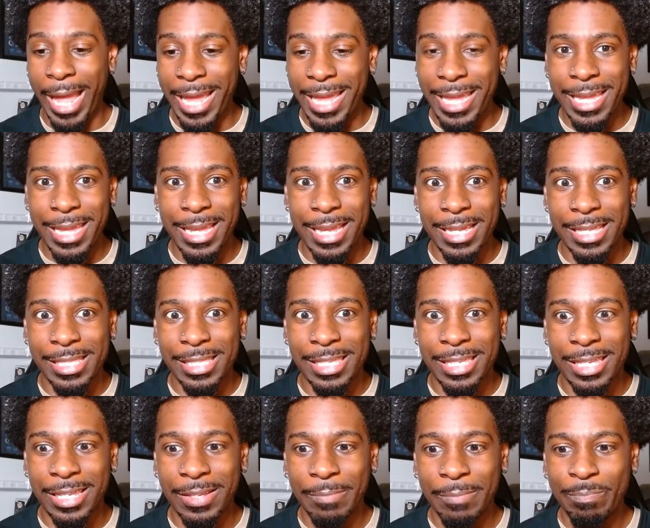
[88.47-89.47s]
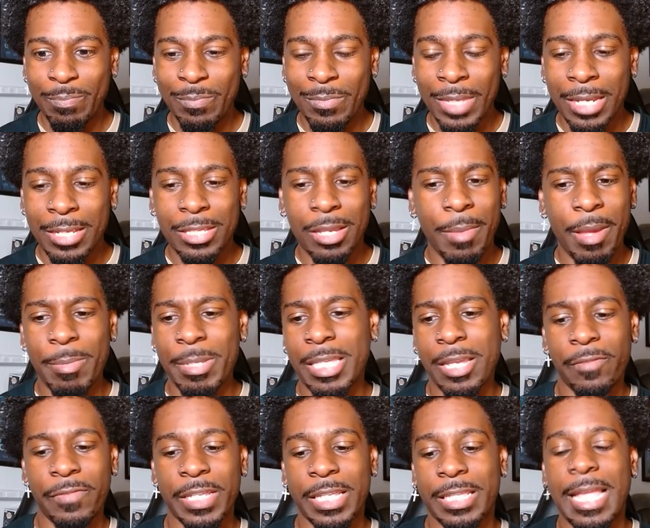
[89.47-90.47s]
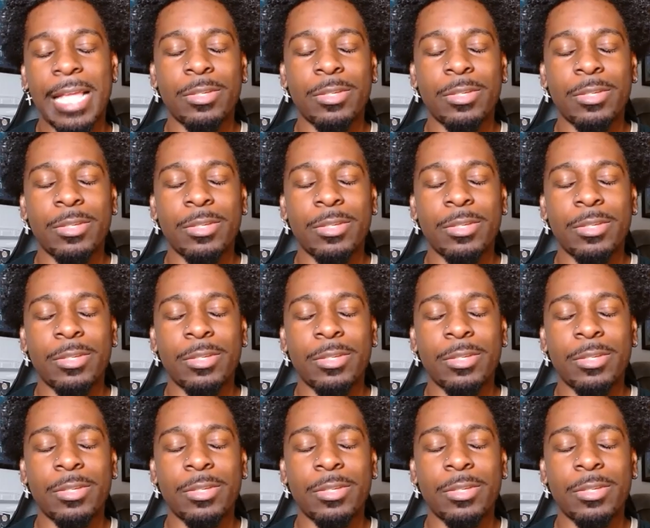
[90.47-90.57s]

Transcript: wait. So maybe Sophie,